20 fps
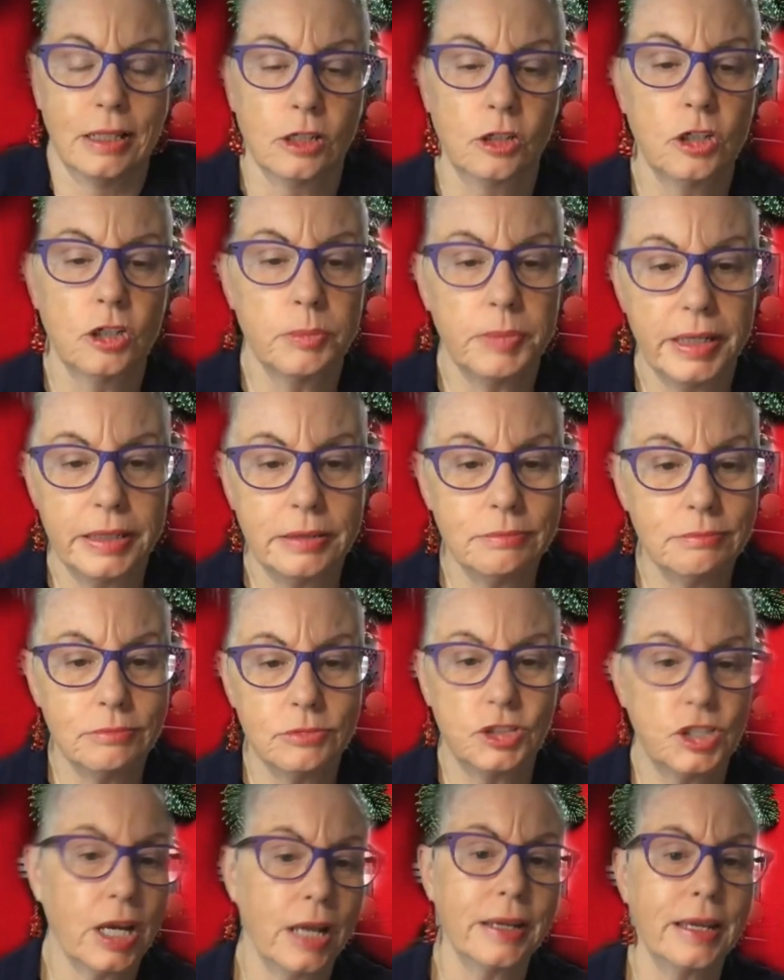Could have been
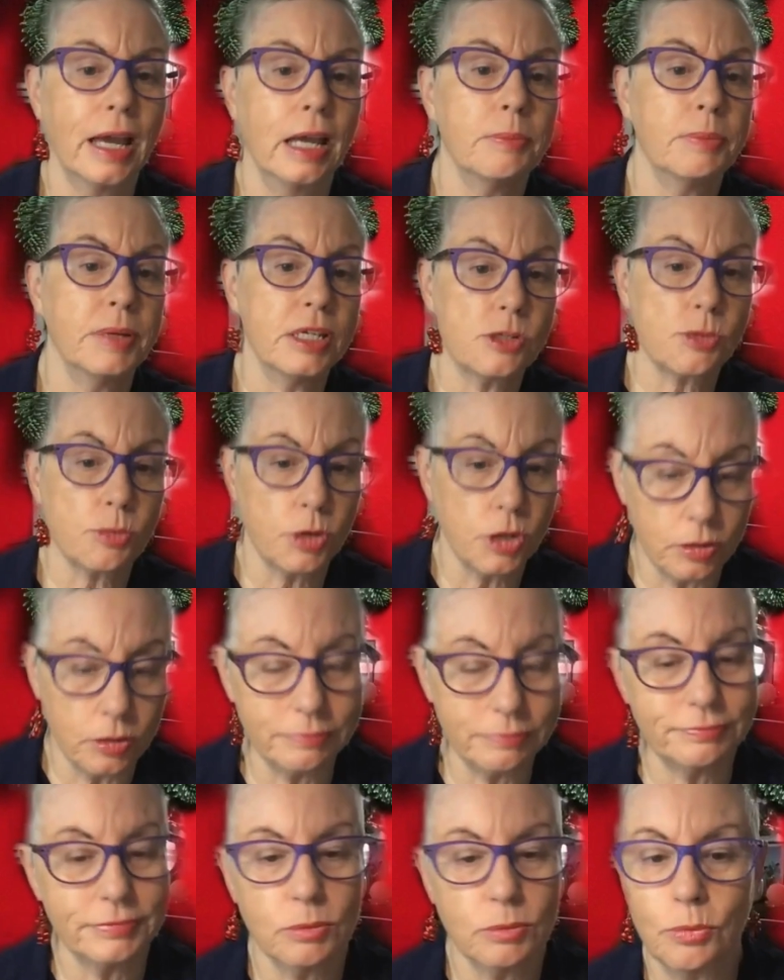JKB's
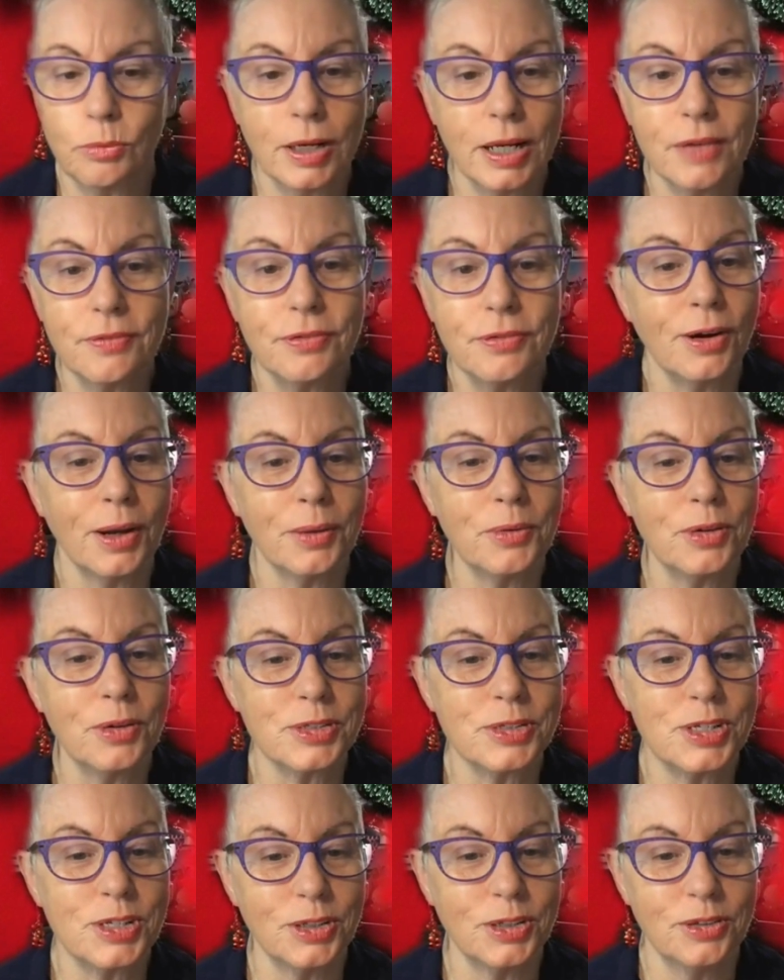Room, whatever I want
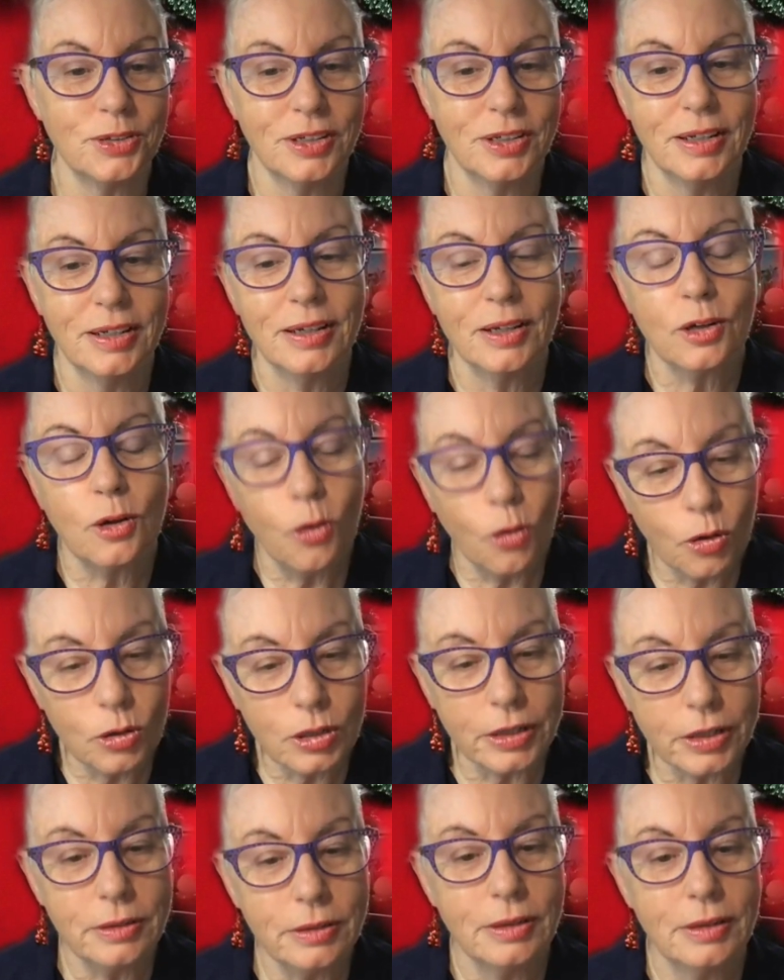to call
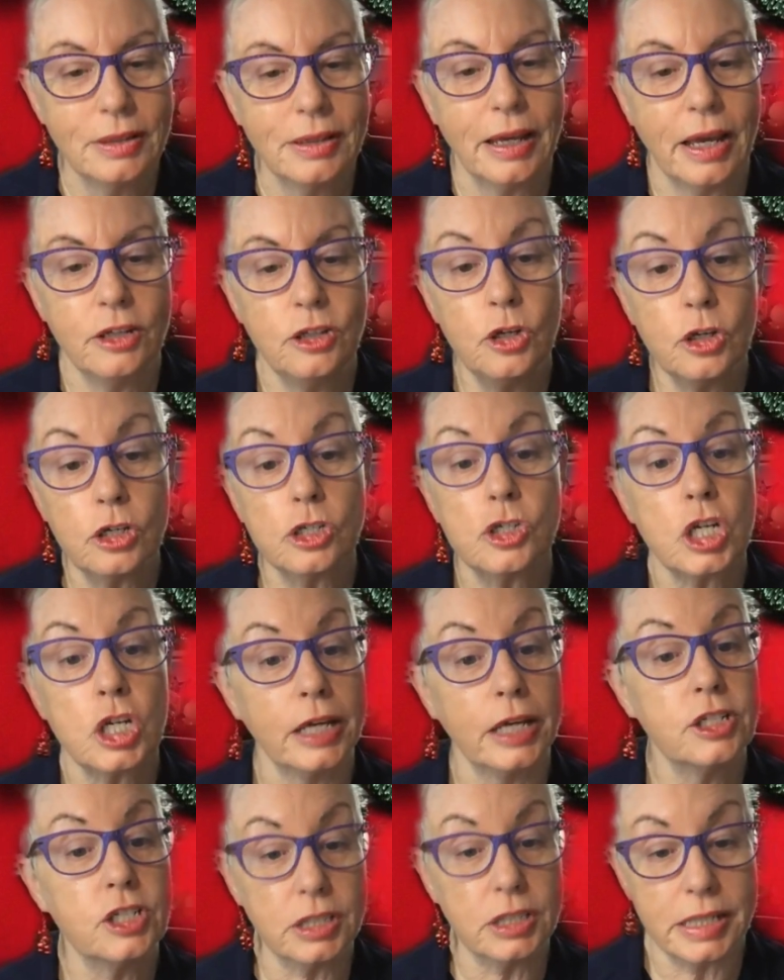it. And you can
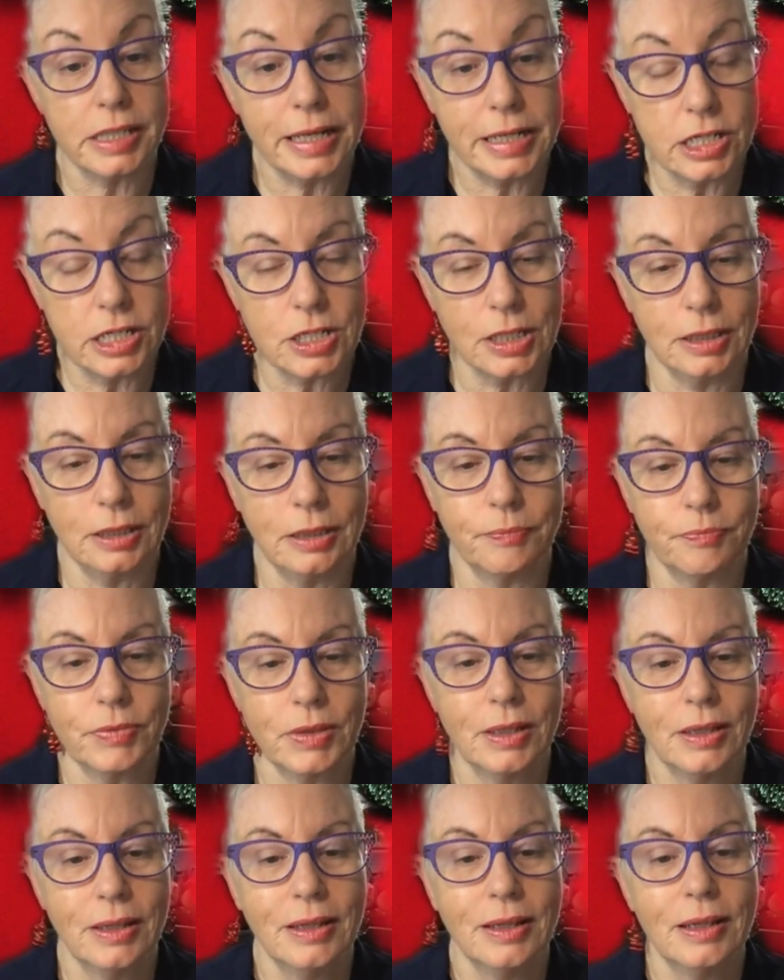change it at any time.
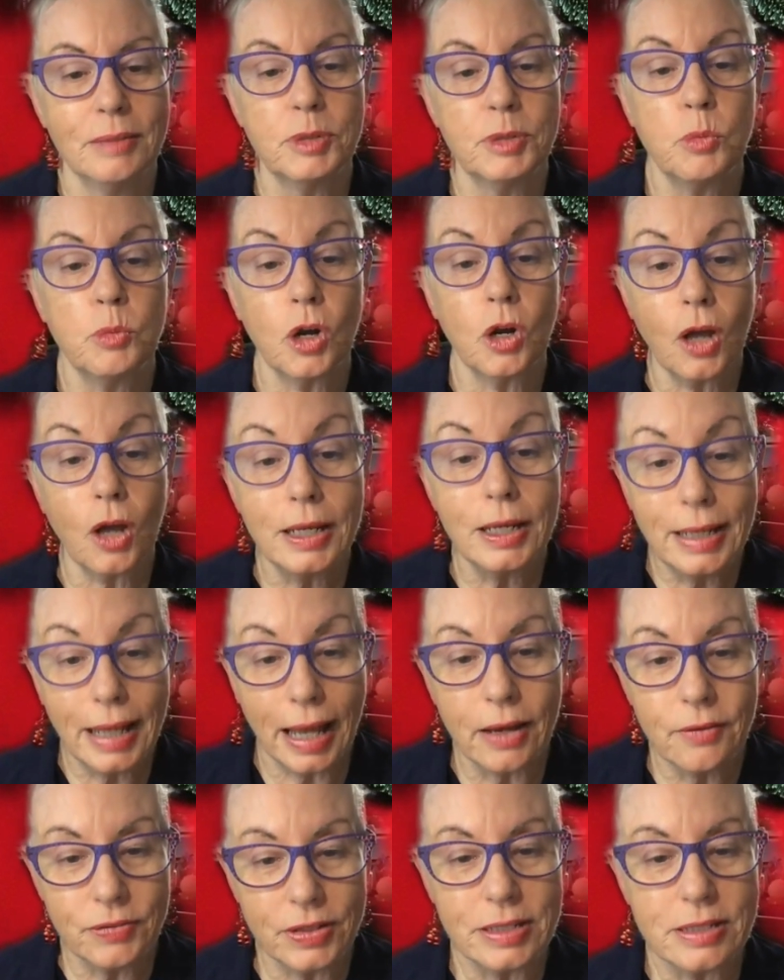But what I
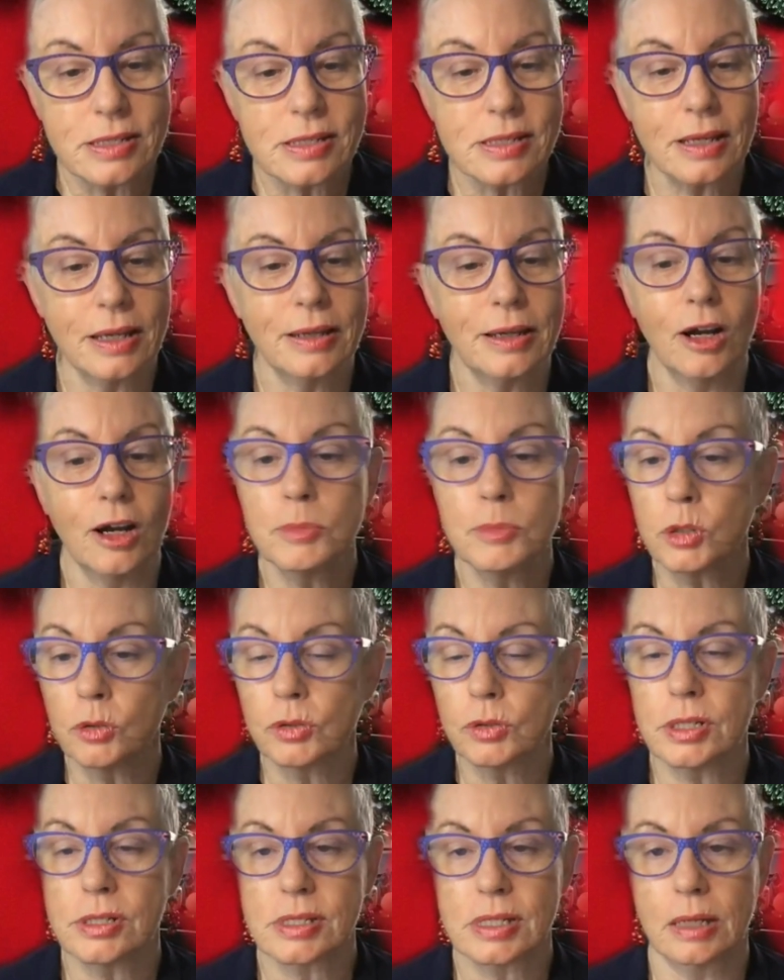love is I'm
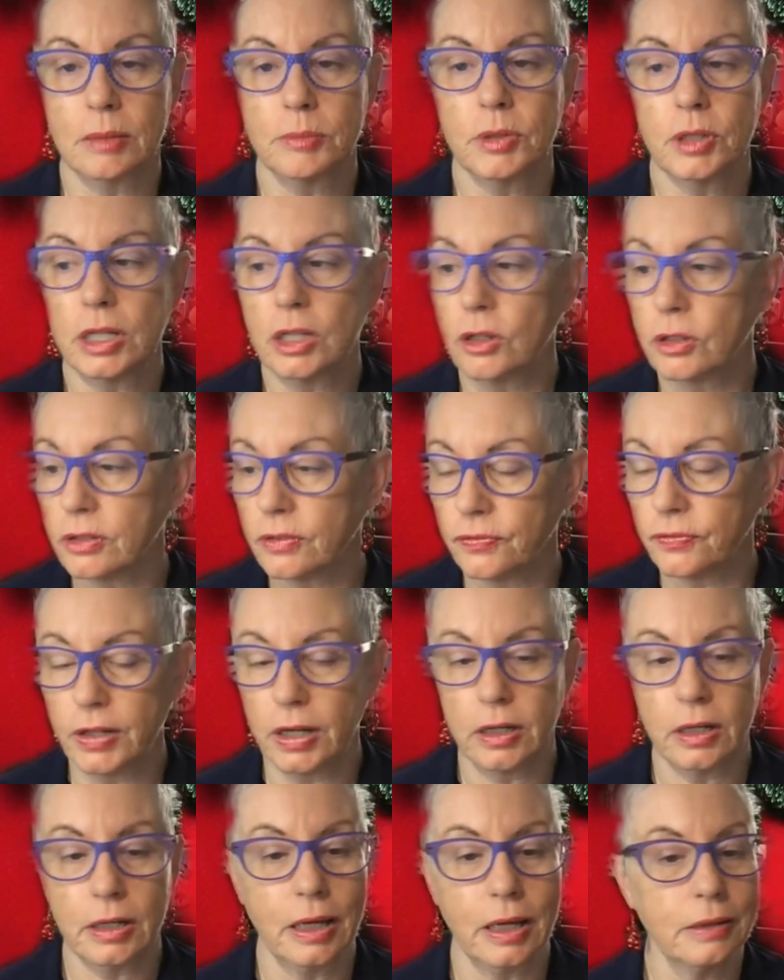talking to somebody on the
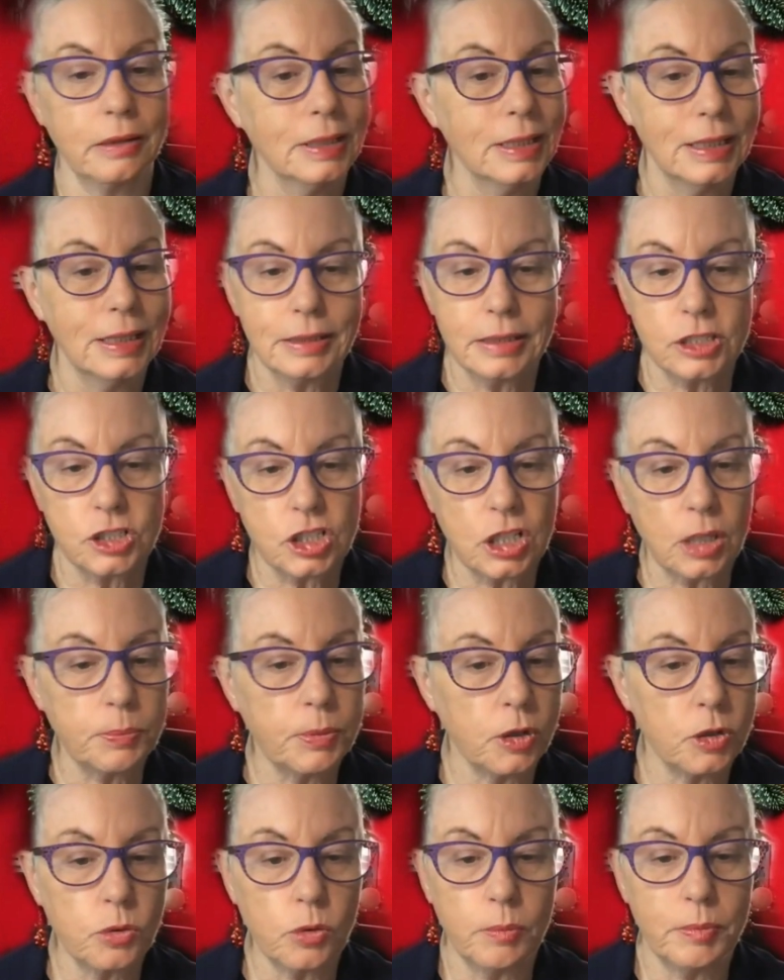phone and go, let's jump
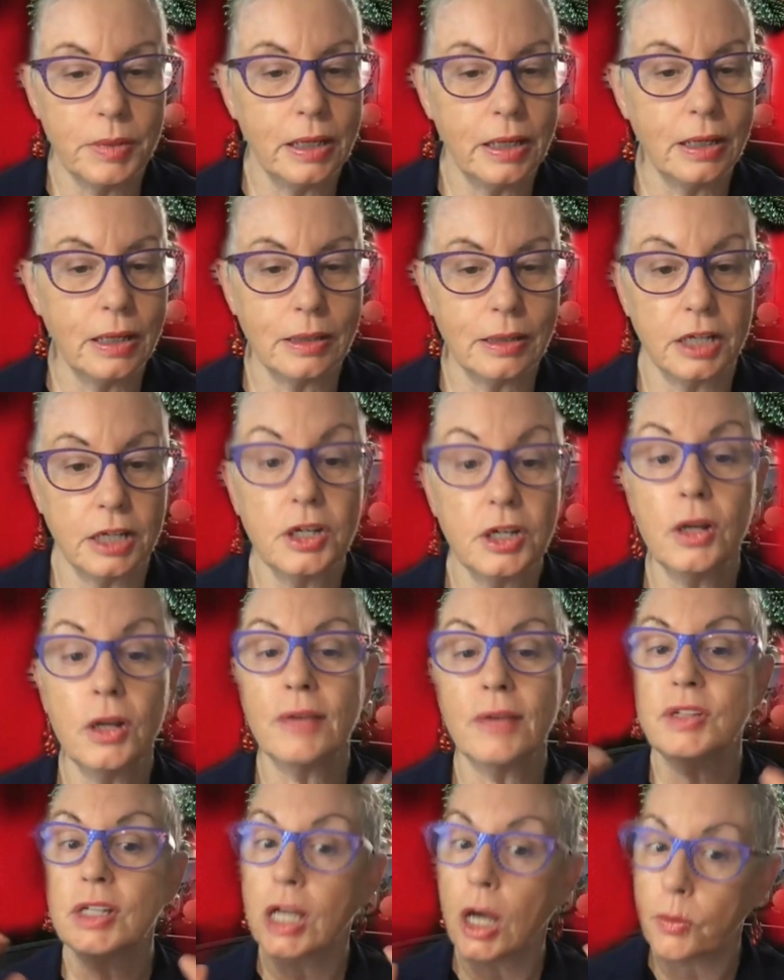onto a meeting. I don't
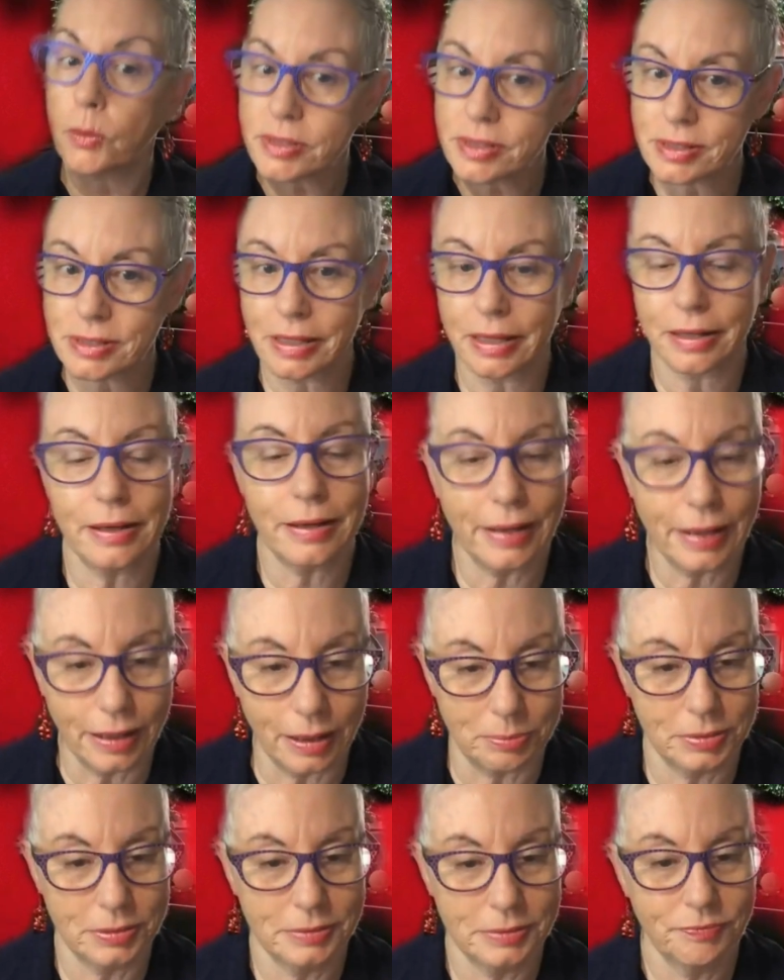have to go and set it
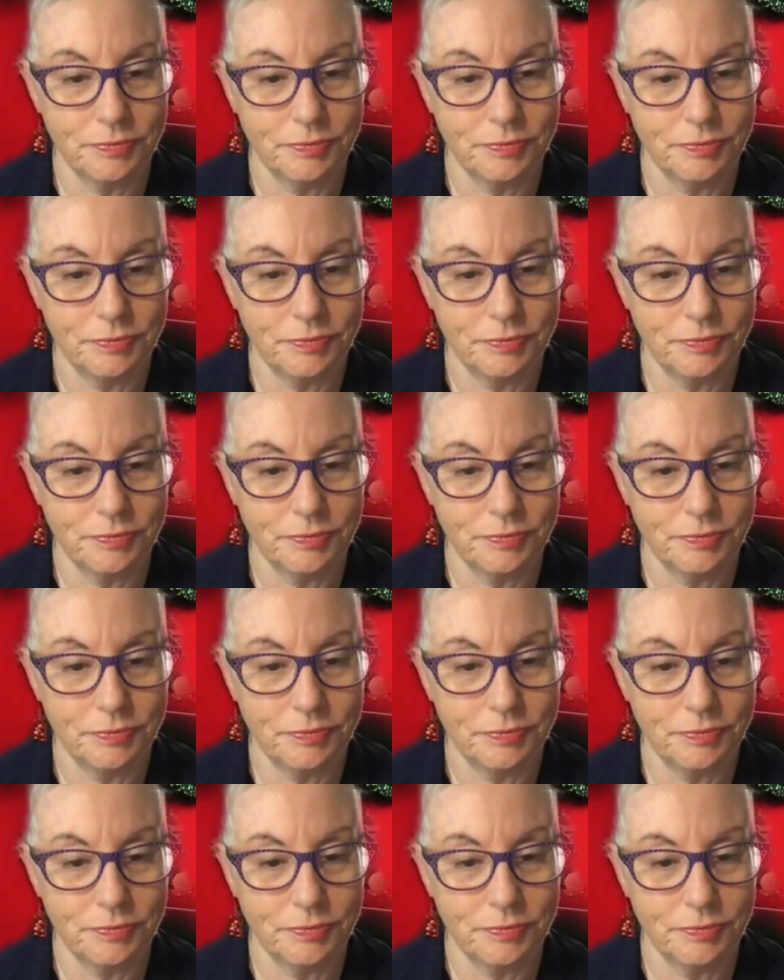up.